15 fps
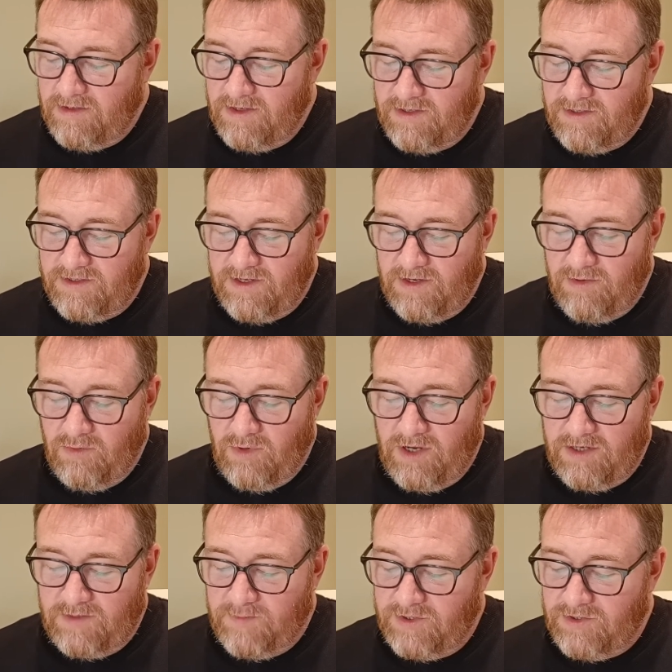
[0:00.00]
Doesn't say
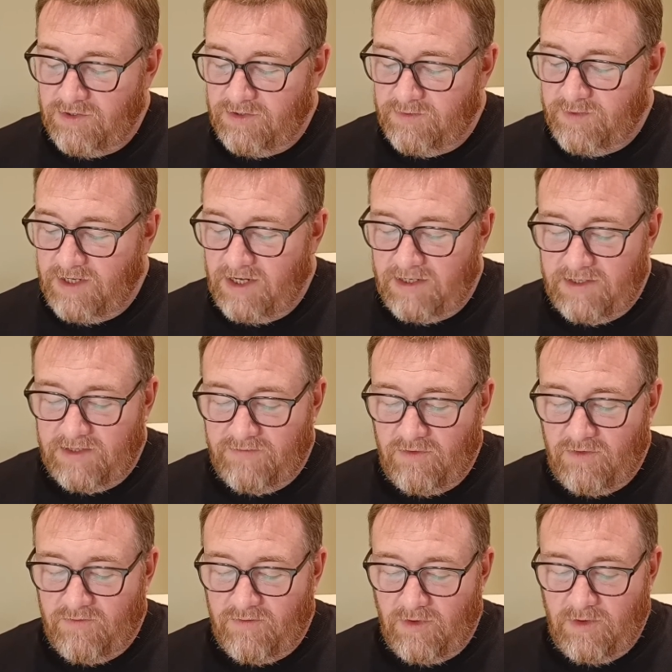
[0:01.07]
where it's produced, but yes, it's
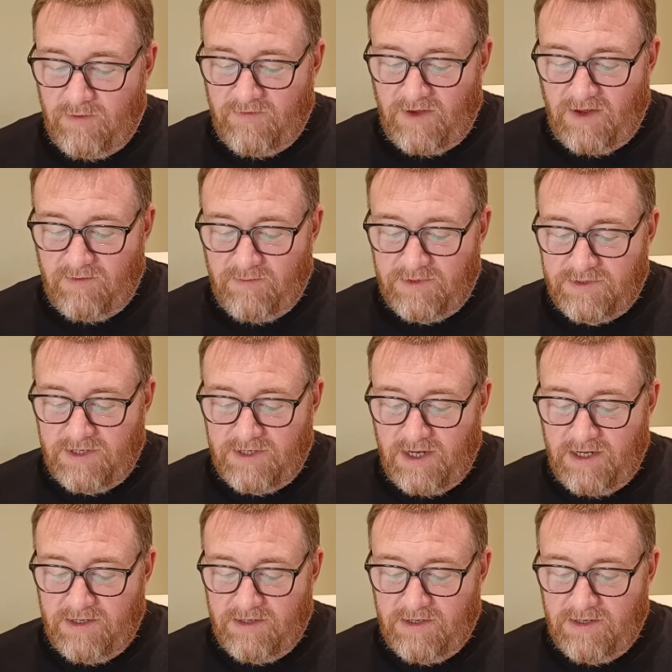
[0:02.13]

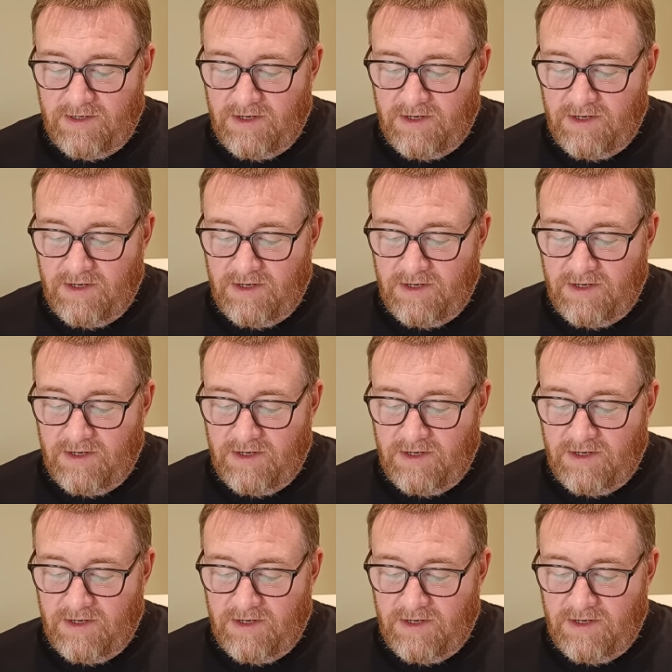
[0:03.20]
4.5%.